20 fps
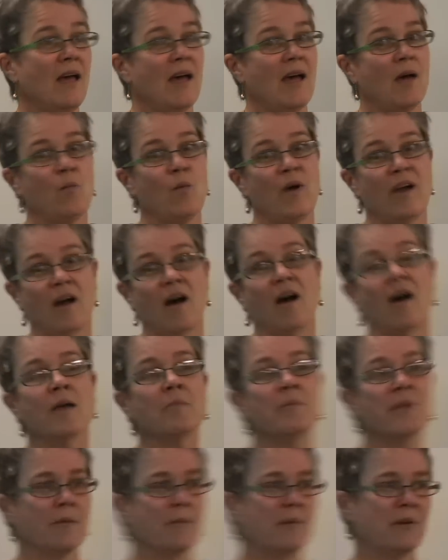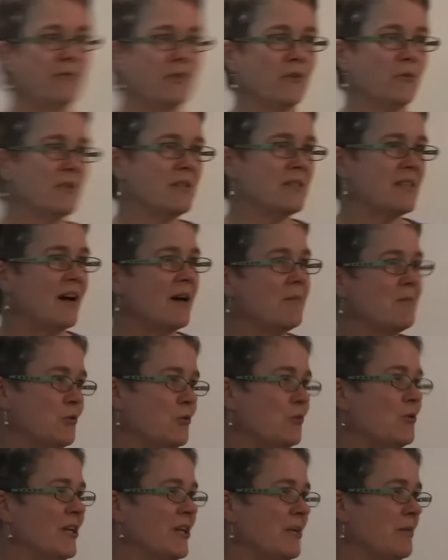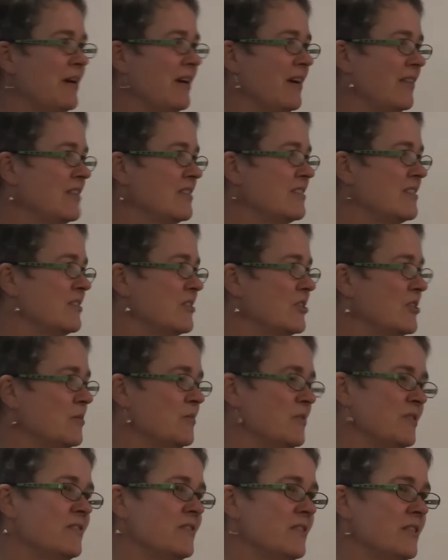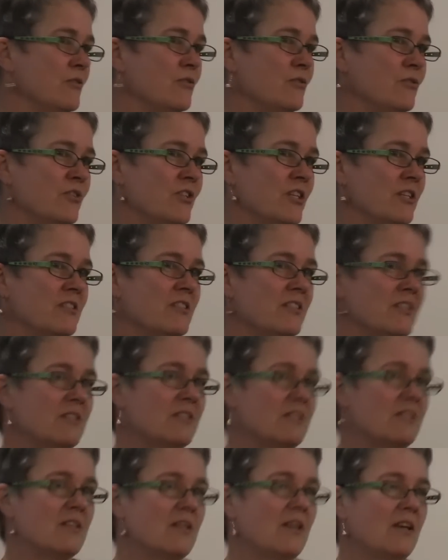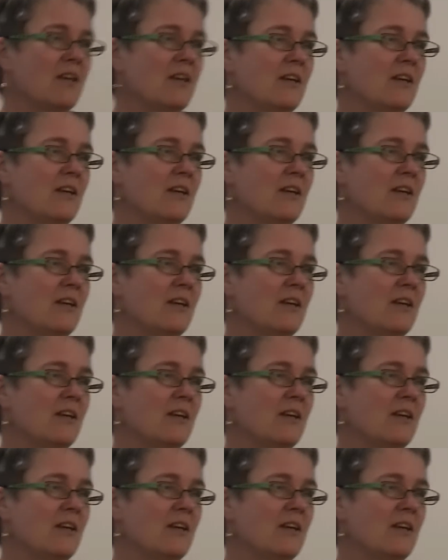And where I'm coming from is I'm talking about this in terms of social justice.